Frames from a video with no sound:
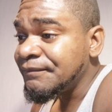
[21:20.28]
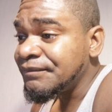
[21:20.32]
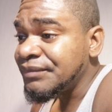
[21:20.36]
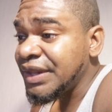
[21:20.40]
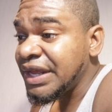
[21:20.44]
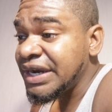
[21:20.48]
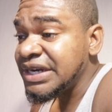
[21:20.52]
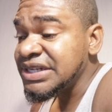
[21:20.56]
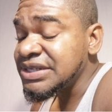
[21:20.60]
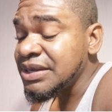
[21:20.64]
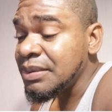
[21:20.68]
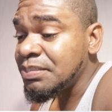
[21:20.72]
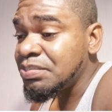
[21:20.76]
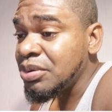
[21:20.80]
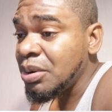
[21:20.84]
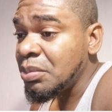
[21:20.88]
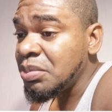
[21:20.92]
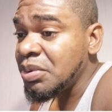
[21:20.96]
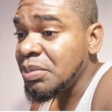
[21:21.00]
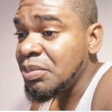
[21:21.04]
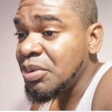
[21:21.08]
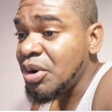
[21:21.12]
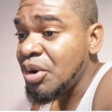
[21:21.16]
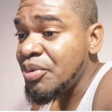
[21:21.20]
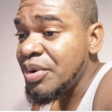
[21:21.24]
That is a
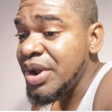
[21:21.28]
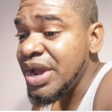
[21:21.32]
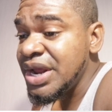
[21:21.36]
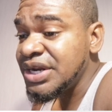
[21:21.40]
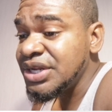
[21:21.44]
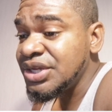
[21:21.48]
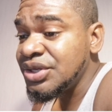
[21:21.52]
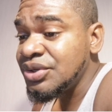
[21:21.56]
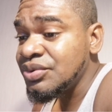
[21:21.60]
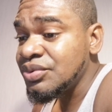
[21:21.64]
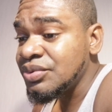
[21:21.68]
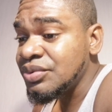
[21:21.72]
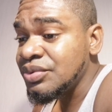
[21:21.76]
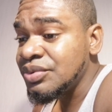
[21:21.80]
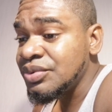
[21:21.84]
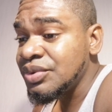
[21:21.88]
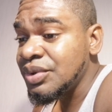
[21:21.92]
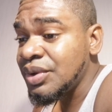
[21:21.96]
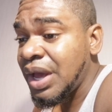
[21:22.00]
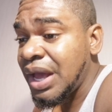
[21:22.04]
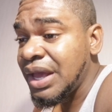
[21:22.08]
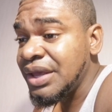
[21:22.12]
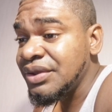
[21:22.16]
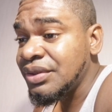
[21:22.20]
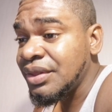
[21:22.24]
problem already.
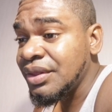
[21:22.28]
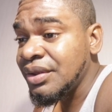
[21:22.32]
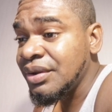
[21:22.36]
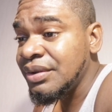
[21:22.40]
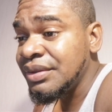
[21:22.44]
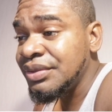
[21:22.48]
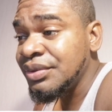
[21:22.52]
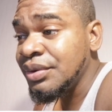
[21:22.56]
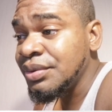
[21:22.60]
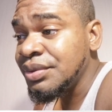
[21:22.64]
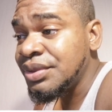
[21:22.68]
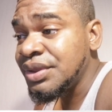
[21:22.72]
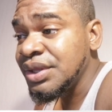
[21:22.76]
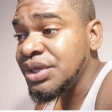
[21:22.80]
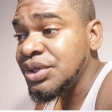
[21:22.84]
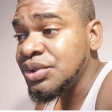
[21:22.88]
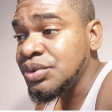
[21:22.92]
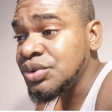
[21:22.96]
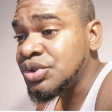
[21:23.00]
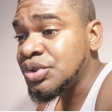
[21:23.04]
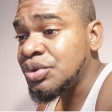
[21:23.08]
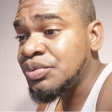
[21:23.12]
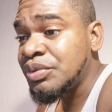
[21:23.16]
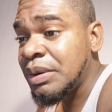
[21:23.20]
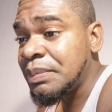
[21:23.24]
You, I uh, don't think
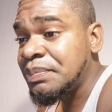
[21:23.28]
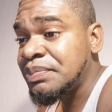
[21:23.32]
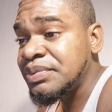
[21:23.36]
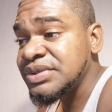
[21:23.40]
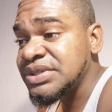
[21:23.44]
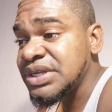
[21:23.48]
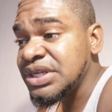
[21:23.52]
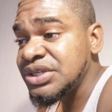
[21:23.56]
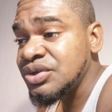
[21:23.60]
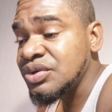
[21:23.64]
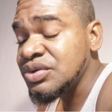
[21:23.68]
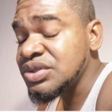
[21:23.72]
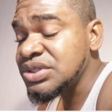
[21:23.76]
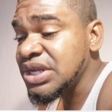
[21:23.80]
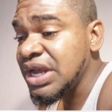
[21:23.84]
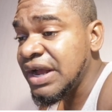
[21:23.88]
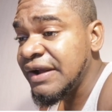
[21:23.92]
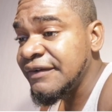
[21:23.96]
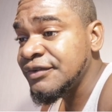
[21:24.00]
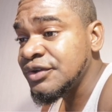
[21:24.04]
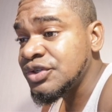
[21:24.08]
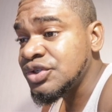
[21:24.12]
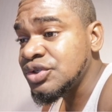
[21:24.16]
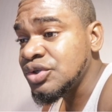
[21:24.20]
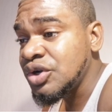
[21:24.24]
you should represent
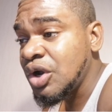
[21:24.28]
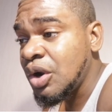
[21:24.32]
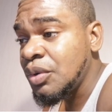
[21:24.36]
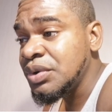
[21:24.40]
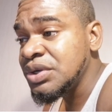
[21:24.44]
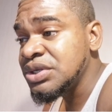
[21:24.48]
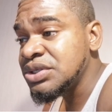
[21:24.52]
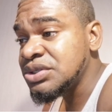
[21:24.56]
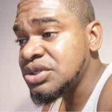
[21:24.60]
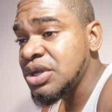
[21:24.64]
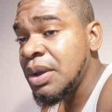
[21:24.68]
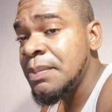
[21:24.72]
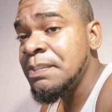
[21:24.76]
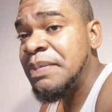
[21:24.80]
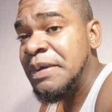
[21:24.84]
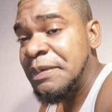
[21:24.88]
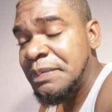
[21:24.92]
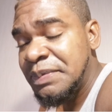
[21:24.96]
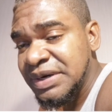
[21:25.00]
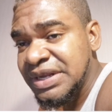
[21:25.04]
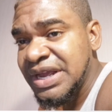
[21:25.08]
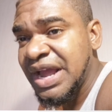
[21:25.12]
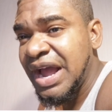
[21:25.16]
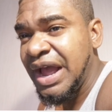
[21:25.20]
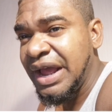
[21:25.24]
yourself. You should always. Some
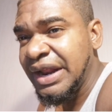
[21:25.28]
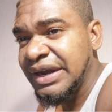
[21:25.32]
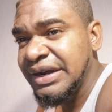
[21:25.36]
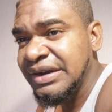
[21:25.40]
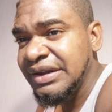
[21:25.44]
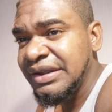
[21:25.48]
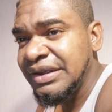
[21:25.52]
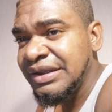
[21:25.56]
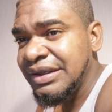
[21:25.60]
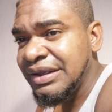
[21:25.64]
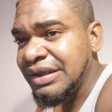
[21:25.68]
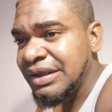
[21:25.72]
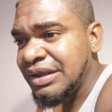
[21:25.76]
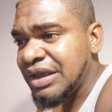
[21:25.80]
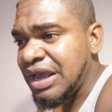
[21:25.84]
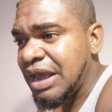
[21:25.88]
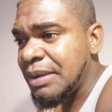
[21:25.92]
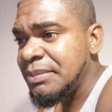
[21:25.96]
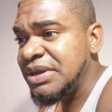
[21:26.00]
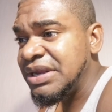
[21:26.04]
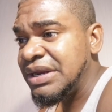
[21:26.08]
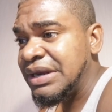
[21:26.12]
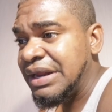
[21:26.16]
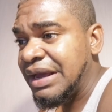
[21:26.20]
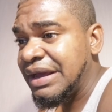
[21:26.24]
people can.
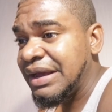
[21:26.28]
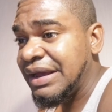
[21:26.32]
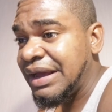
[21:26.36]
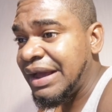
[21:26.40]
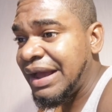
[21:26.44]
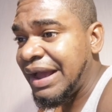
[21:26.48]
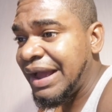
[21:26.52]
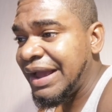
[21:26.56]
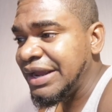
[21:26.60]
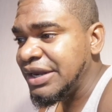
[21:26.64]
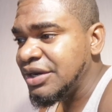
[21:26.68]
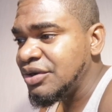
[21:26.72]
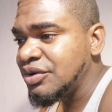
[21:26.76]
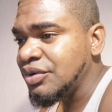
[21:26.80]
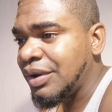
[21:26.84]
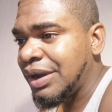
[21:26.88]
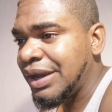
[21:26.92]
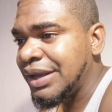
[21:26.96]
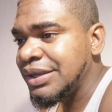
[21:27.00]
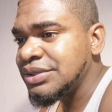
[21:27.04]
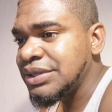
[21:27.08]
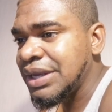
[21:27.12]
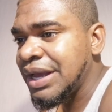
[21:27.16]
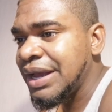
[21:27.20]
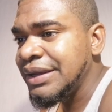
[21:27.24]
I mean, I know
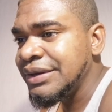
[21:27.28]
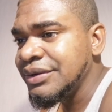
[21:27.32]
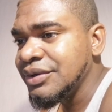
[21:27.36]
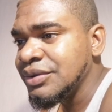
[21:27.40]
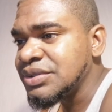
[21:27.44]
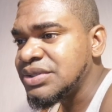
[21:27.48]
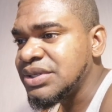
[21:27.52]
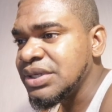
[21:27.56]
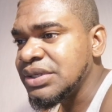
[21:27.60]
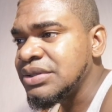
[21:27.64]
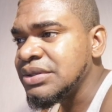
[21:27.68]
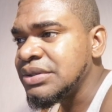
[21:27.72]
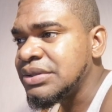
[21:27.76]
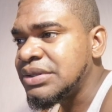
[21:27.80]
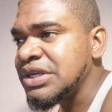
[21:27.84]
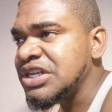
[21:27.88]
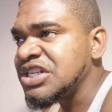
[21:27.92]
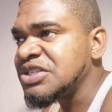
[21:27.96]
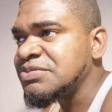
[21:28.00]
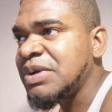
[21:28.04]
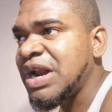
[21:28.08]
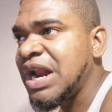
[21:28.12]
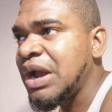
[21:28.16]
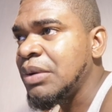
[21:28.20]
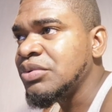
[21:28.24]
I know certain
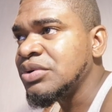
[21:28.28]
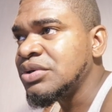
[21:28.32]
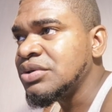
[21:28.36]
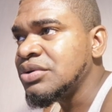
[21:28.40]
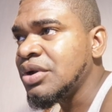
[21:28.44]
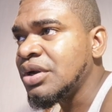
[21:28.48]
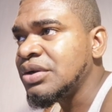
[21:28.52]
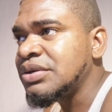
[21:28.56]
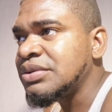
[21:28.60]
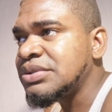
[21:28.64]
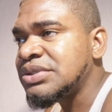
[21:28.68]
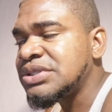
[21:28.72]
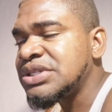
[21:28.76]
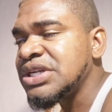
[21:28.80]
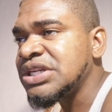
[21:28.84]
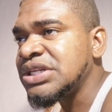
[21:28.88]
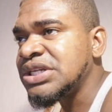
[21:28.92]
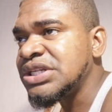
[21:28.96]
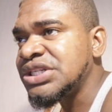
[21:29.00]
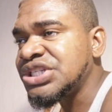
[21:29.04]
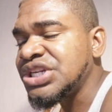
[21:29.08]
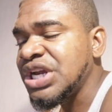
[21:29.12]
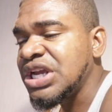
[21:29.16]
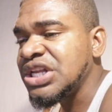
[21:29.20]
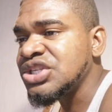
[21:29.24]
things, but I would not
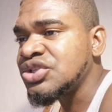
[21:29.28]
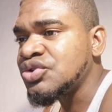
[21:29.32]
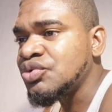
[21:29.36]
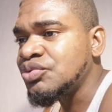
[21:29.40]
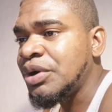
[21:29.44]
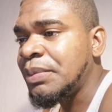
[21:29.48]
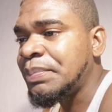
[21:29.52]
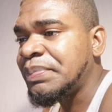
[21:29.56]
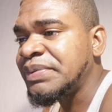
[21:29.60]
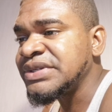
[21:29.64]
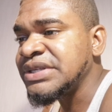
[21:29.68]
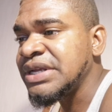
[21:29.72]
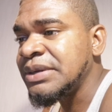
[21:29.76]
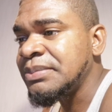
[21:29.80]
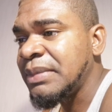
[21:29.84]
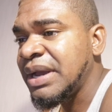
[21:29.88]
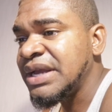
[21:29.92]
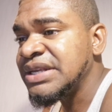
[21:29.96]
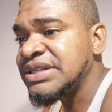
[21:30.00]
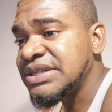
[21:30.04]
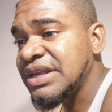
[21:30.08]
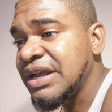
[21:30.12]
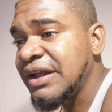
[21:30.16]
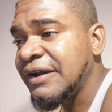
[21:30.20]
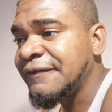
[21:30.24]
take the chance to represent
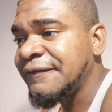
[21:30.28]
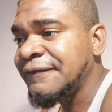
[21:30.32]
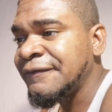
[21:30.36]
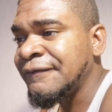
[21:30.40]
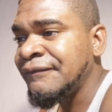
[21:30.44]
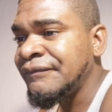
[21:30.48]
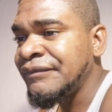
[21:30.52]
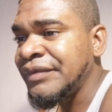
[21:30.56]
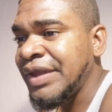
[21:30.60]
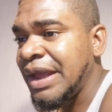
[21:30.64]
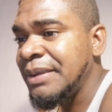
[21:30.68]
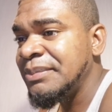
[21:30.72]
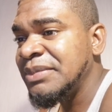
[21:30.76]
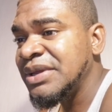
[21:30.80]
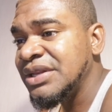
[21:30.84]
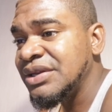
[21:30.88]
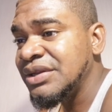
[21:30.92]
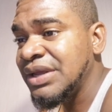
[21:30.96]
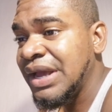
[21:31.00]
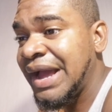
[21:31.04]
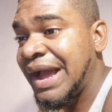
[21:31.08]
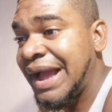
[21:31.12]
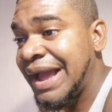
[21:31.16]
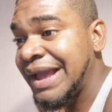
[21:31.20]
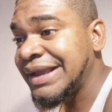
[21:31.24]
myself. I
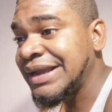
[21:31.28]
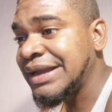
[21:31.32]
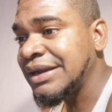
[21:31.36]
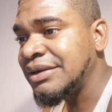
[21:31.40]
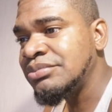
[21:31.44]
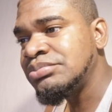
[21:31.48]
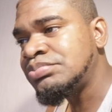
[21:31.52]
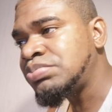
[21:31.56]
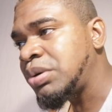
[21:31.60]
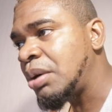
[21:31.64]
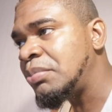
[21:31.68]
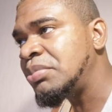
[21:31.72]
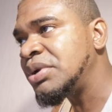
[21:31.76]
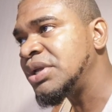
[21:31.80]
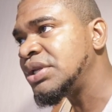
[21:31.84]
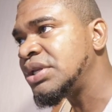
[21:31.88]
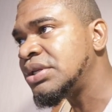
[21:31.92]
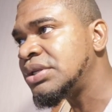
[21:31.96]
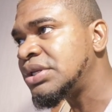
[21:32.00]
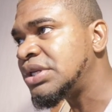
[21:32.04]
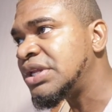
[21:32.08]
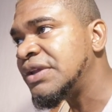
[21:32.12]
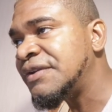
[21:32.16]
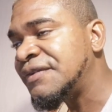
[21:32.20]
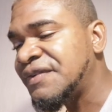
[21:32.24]
mean, I can probably
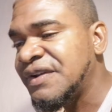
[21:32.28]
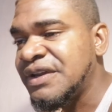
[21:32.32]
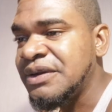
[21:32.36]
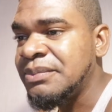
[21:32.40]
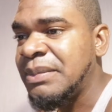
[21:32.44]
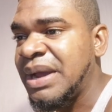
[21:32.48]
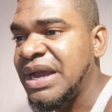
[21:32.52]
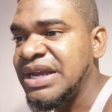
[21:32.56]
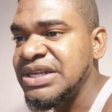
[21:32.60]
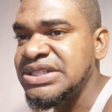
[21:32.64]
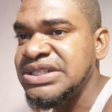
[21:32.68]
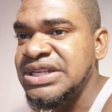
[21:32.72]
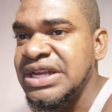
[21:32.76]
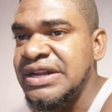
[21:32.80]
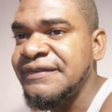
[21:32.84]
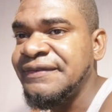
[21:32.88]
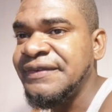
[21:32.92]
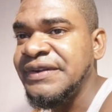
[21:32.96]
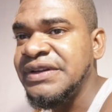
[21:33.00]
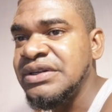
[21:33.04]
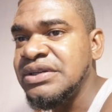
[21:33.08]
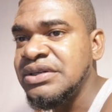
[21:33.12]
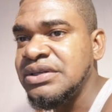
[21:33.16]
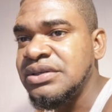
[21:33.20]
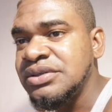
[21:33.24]
defend
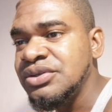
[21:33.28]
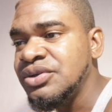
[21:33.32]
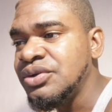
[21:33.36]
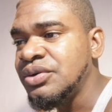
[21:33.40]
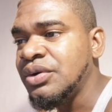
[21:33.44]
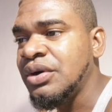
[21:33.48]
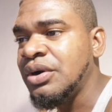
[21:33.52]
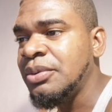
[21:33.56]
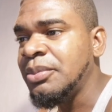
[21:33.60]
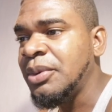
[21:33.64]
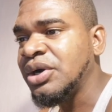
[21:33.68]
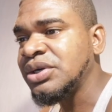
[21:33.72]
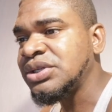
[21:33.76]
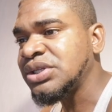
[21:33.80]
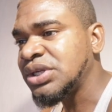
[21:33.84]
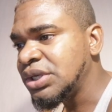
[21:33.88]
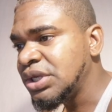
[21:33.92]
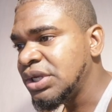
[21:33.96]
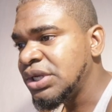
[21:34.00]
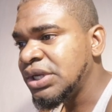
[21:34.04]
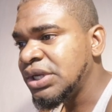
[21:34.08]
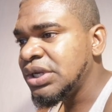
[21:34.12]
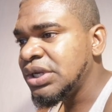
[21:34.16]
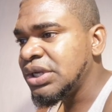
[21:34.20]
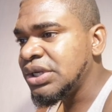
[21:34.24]
myself in, you know, but
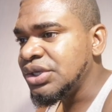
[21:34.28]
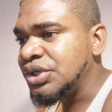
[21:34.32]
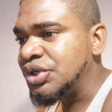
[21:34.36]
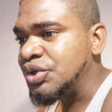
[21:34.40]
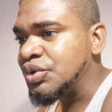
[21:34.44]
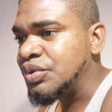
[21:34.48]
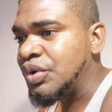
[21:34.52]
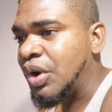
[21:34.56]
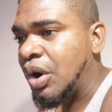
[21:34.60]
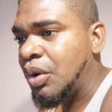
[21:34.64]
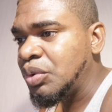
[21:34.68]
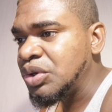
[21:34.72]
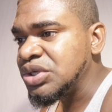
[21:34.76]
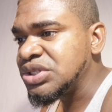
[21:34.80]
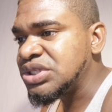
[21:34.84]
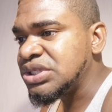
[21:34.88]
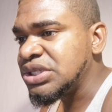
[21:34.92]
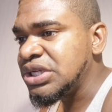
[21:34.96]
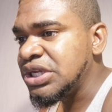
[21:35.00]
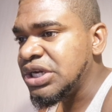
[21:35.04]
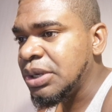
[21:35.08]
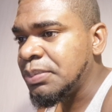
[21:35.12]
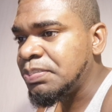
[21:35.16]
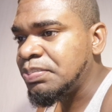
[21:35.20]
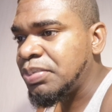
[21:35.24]
you always
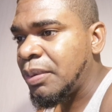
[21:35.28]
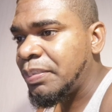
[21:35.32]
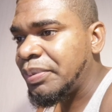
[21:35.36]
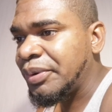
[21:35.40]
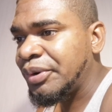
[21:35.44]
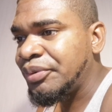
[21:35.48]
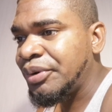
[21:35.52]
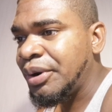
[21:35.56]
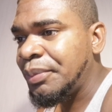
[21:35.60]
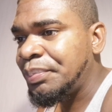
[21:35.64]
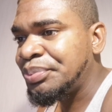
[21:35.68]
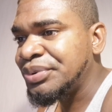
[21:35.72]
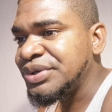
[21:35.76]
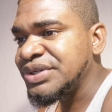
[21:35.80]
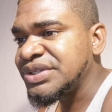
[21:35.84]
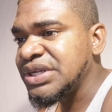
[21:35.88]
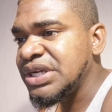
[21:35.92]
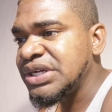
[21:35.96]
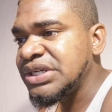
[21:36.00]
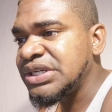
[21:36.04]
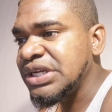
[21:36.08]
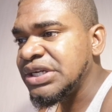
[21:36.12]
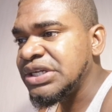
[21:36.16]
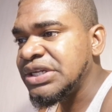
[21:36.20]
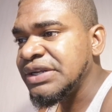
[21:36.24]
need a proper
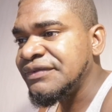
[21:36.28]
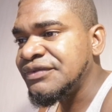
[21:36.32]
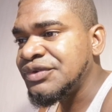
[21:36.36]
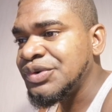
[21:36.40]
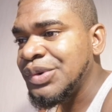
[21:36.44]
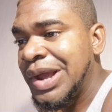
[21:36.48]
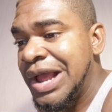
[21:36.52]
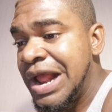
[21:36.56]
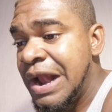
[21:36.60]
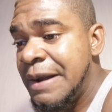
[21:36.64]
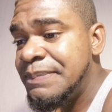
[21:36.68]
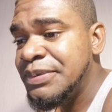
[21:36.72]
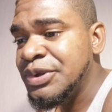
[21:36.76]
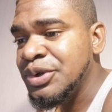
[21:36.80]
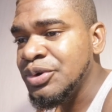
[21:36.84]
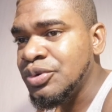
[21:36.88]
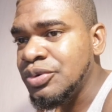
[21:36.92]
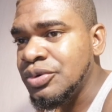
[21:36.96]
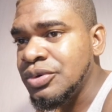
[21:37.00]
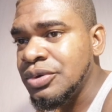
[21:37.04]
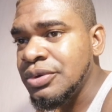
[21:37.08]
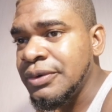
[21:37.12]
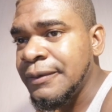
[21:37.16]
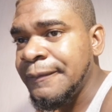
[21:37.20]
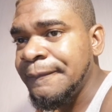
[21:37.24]
representative to help
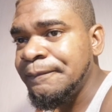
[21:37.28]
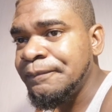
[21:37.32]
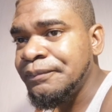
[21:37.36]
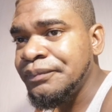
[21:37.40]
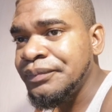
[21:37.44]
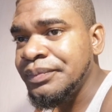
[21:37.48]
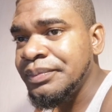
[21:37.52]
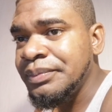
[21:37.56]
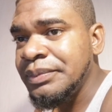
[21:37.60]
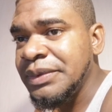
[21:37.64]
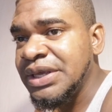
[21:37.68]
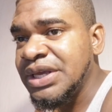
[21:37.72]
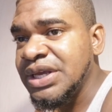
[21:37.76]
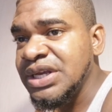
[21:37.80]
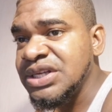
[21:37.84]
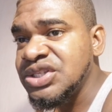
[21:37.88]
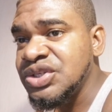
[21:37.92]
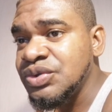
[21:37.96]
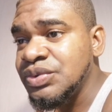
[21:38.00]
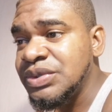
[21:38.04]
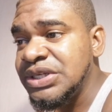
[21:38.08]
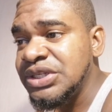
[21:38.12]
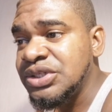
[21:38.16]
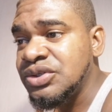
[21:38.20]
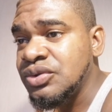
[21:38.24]
you
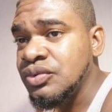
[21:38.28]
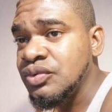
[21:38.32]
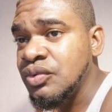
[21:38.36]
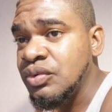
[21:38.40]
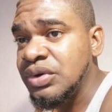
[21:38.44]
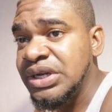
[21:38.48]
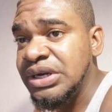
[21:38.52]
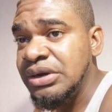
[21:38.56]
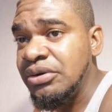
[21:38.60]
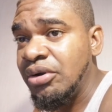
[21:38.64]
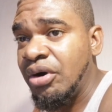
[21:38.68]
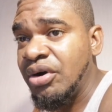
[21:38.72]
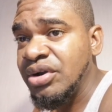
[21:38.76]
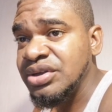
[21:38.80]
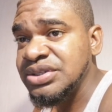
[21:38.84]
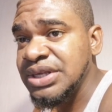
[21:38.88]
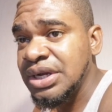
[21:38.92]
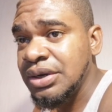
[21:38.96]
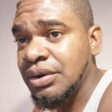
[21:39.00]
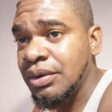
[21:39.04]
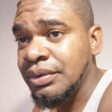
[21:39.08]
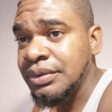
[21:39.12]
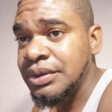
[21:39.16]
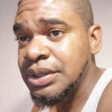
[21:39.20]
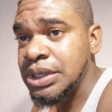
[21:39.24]
because you need to know the laws
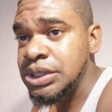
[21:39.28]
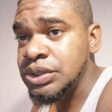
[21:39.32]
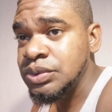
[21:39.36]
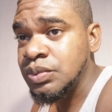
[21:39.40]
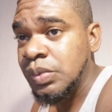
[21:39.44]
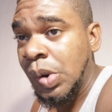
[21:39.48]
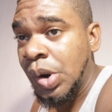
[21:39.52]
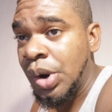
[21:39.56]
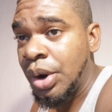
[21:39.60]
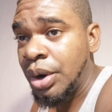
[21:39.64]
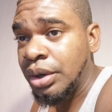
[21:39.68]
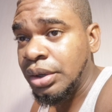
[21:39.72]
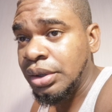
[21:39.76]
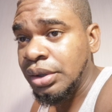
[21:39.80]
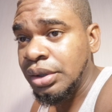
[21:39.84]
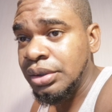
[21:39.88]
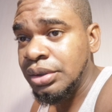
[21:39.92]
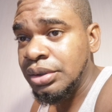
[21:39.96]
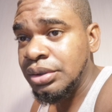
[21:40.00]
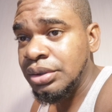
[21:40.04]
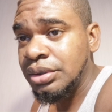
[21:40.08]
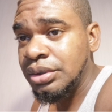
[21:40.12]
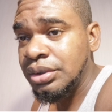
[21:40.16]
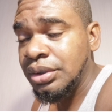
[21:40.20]
and how things work.